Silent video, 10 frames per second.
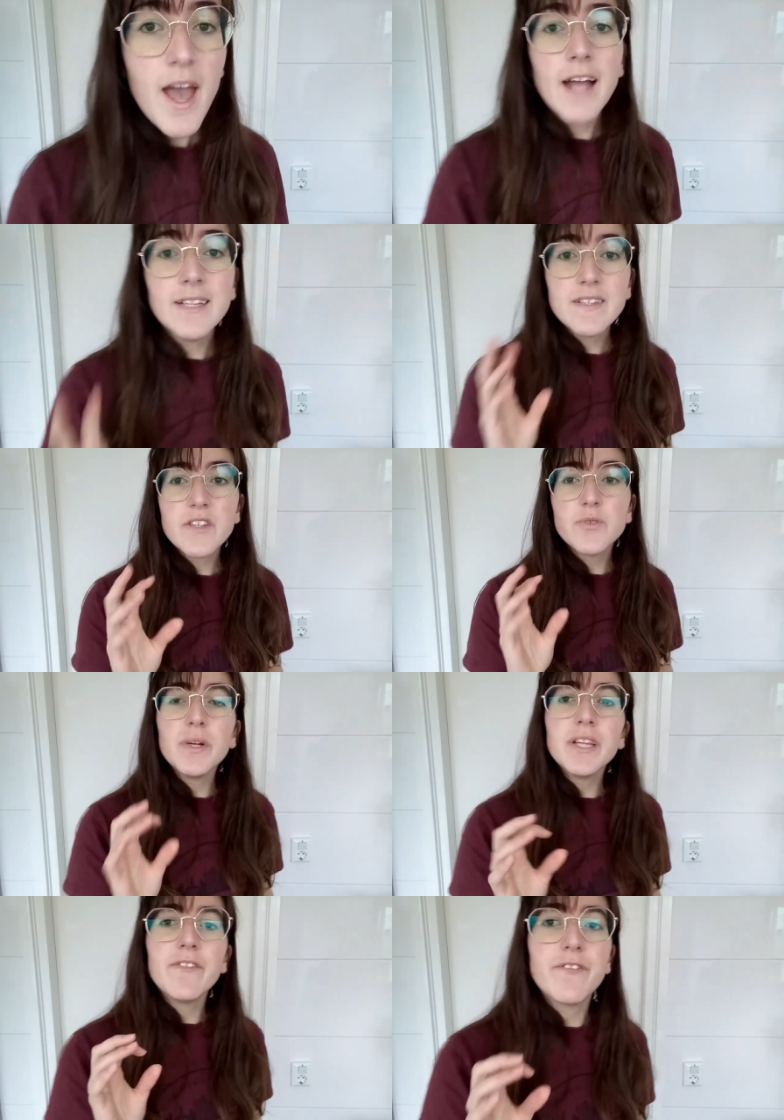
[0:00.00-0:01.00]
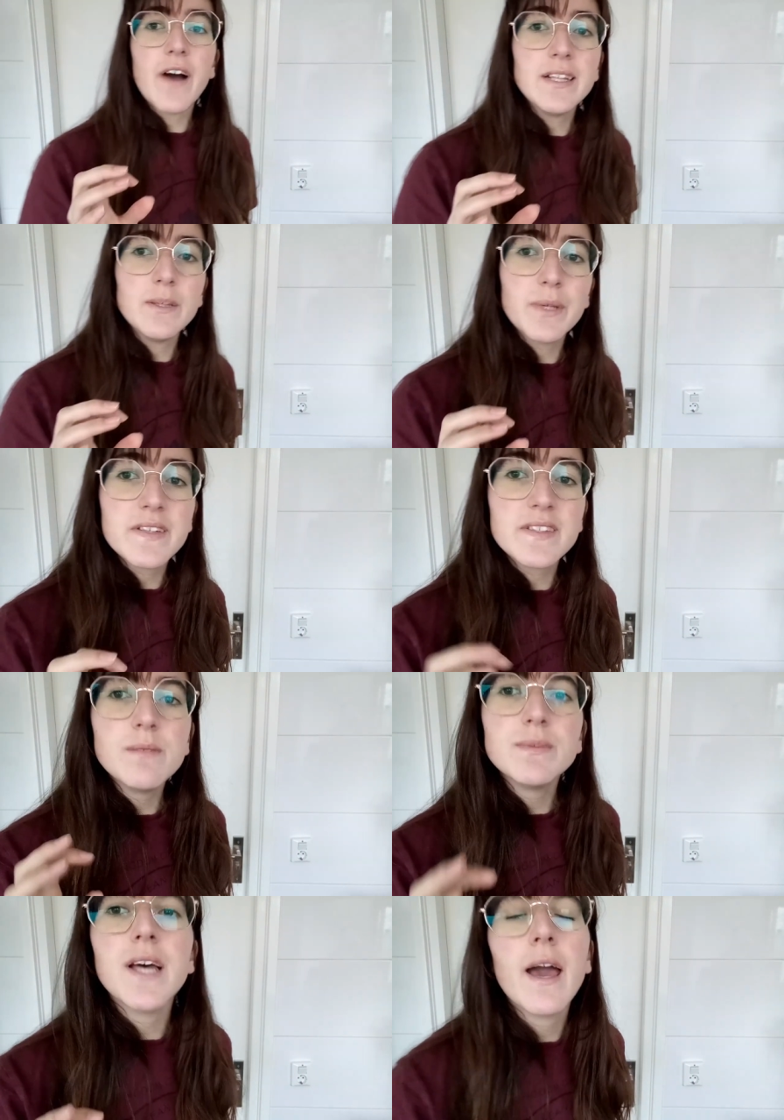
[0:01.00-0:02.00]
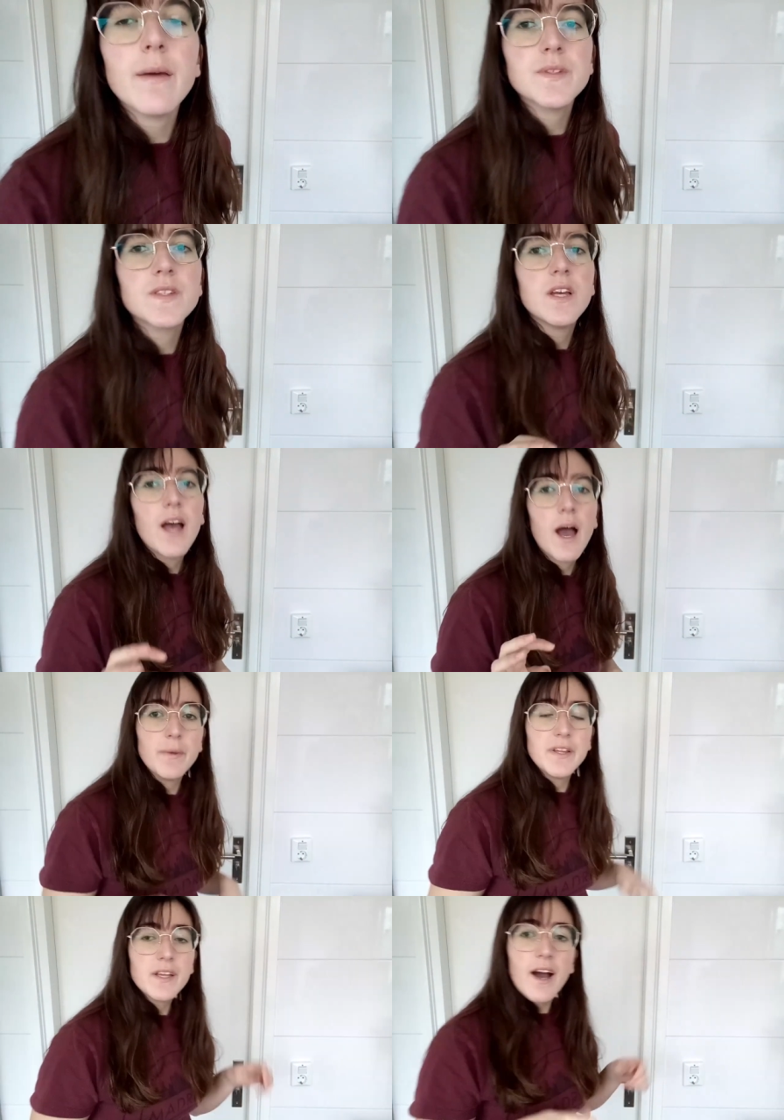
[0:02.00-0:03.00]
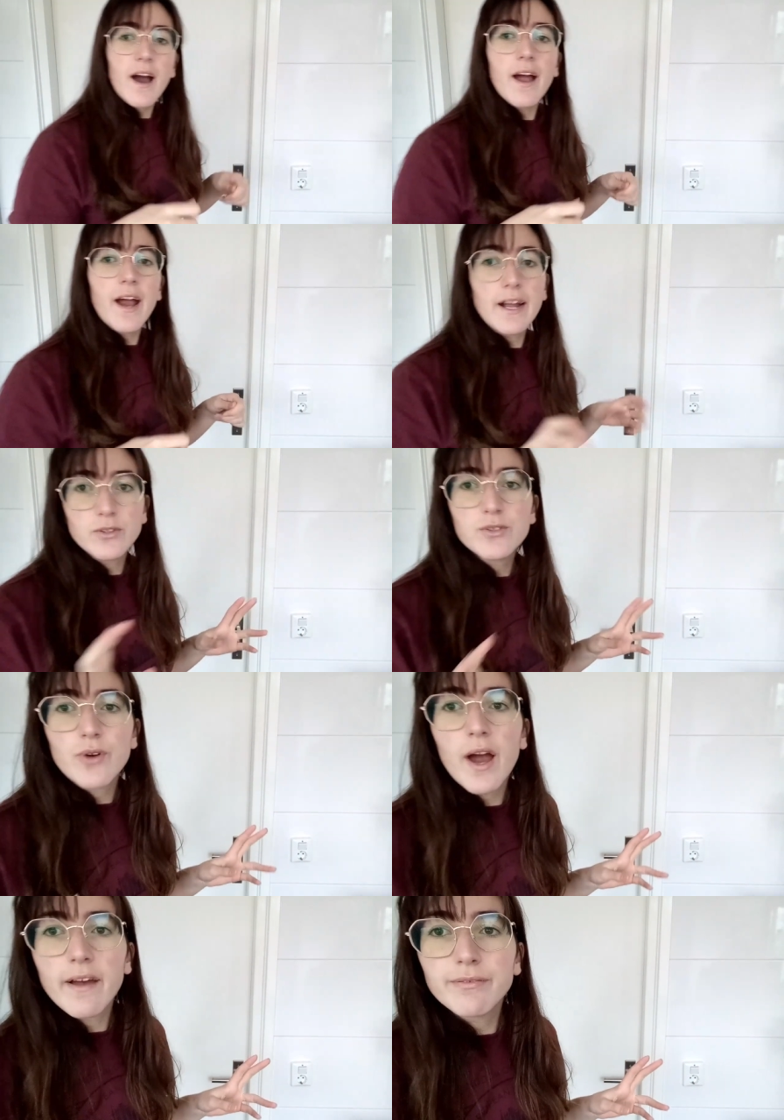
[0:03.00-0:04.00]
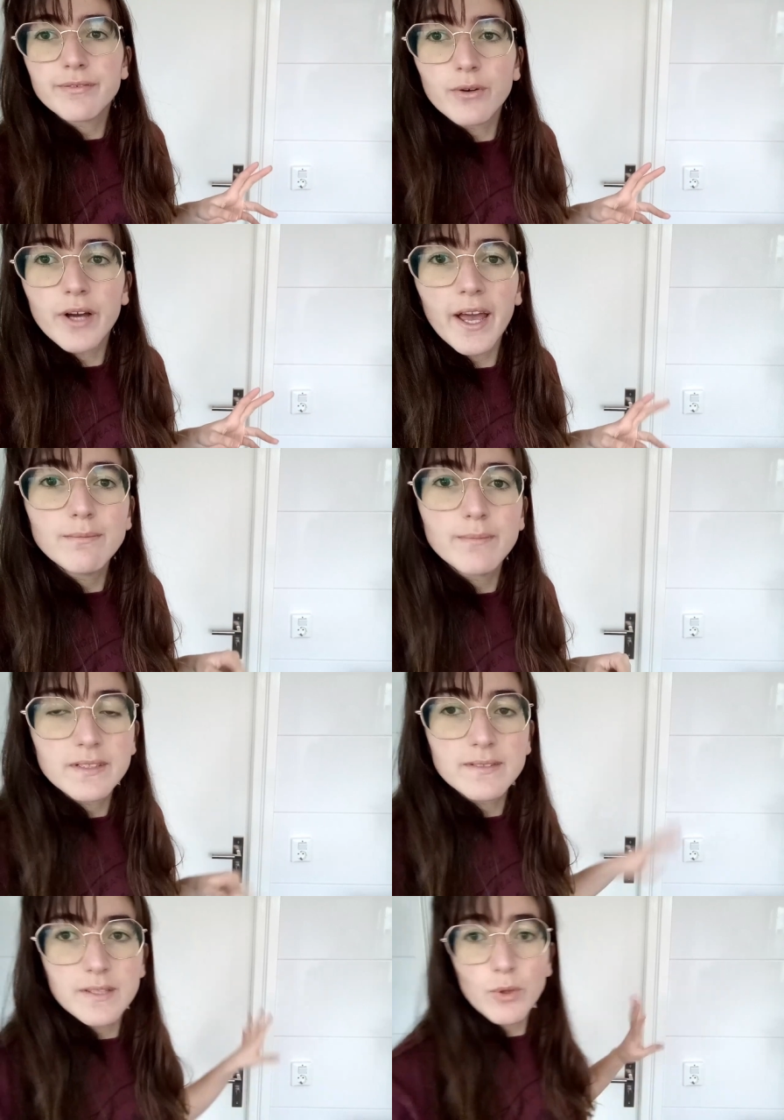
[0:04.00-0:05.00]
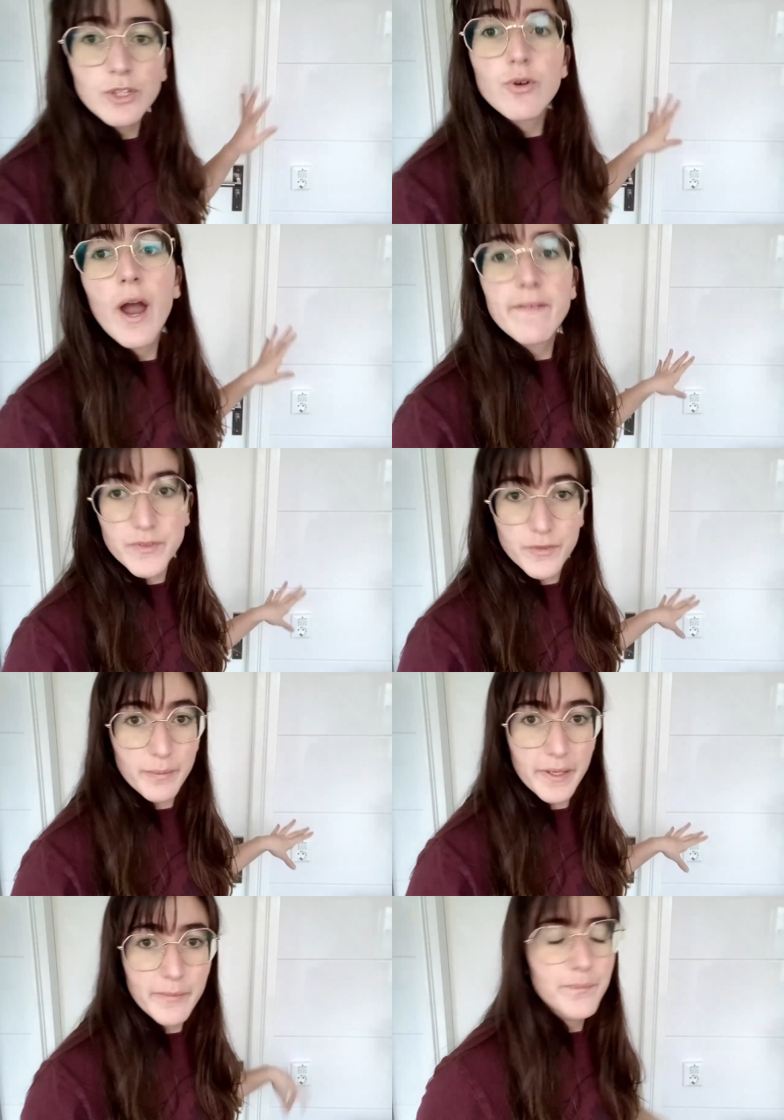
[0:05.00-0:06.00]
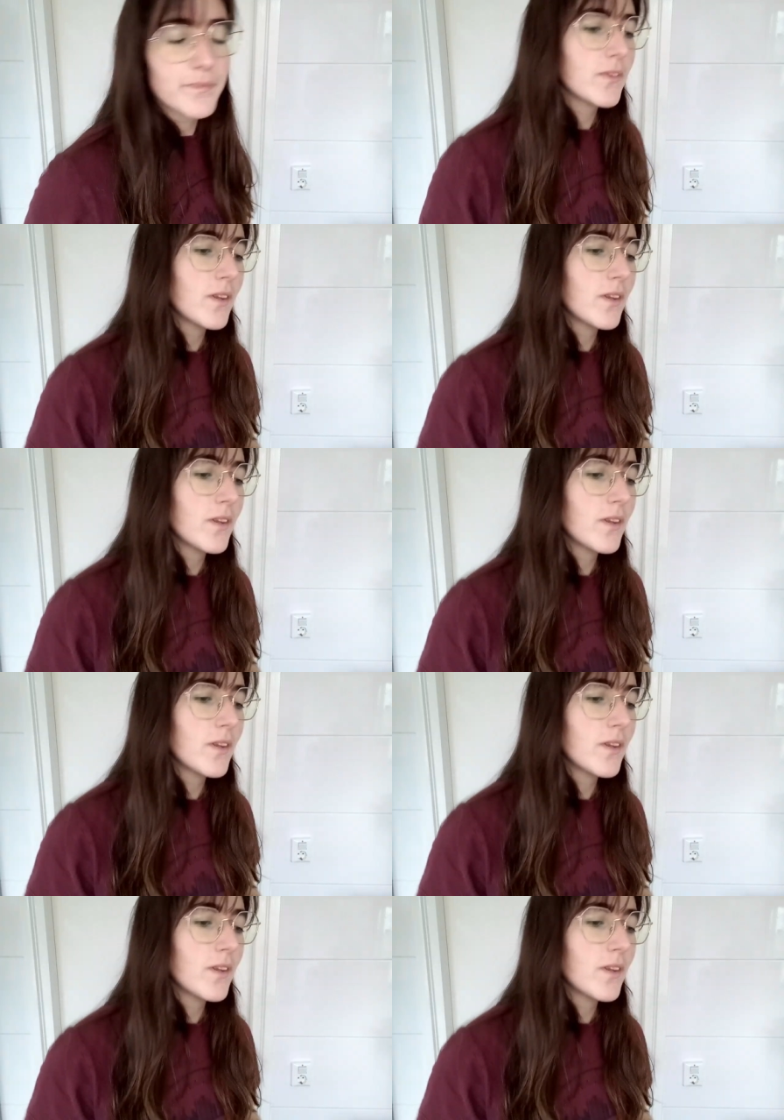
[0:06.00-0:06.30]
And this is really funny because sometimes I'm in the car, I don't drive, okay, but someone drives for me,